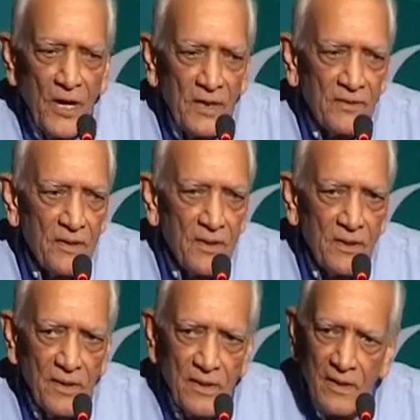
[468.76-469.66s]
But
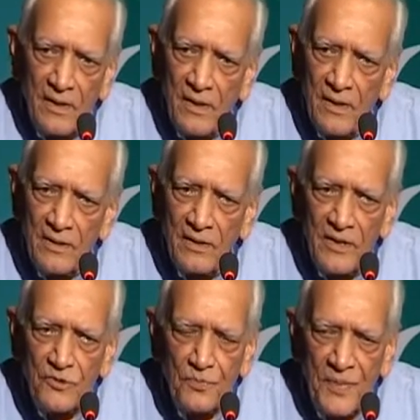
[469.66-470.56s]

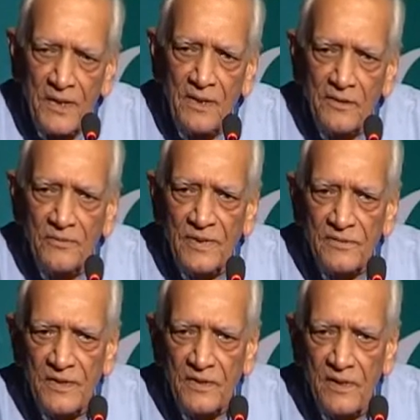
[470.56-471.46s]
the spirit of
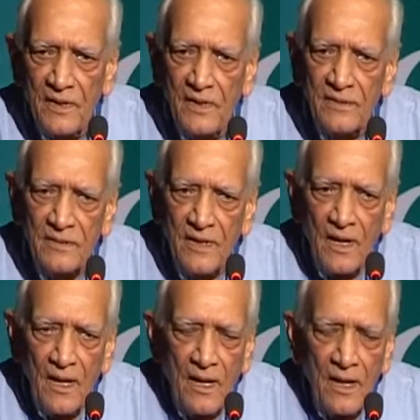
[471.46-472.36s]
the city is
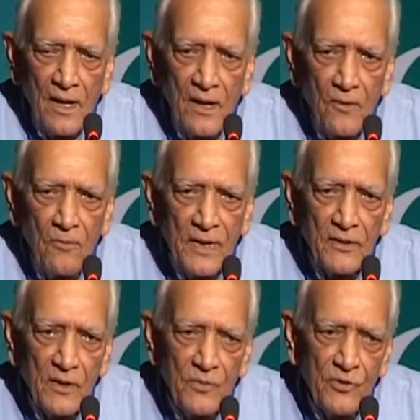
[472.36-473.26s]

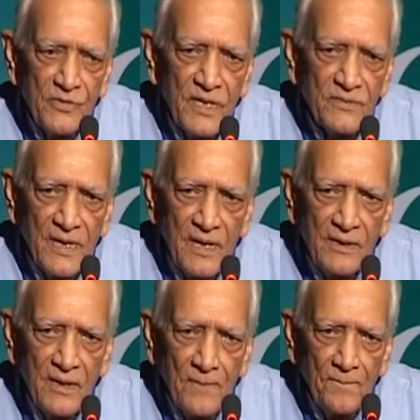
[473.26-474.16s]
when Corbusier
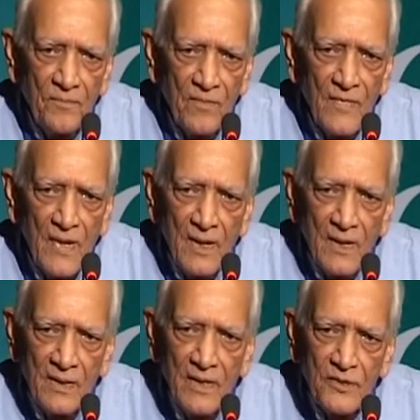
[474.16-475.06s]
said
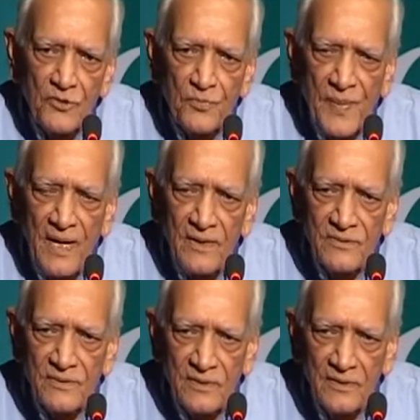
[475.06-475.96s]
that
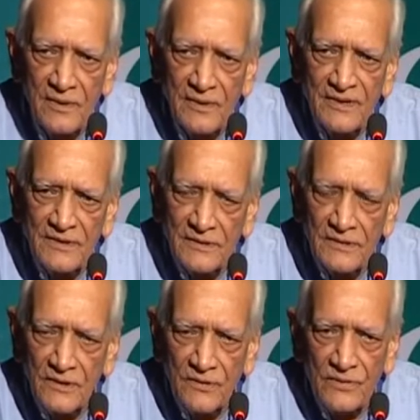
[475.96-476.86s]
space,
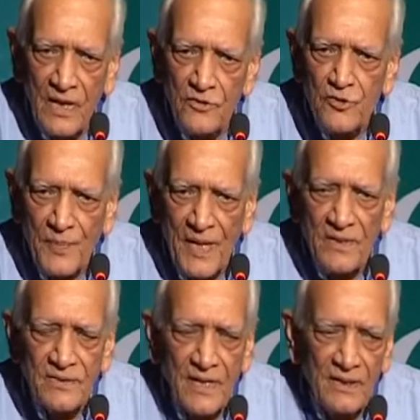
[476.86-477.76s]
sun
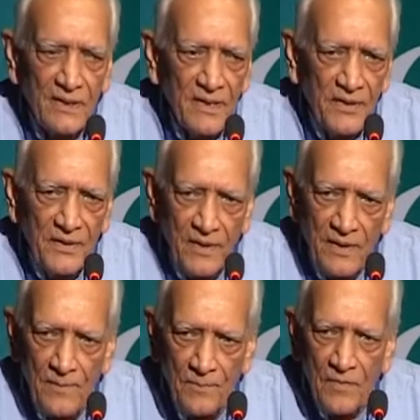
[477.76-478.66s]
space and
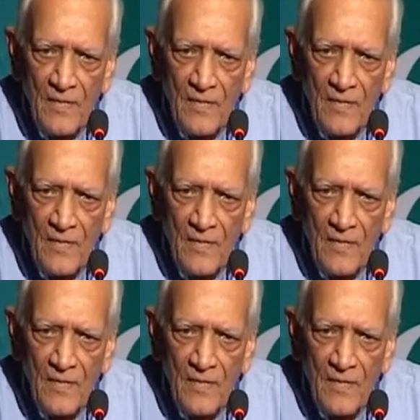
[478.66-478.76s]
greenery,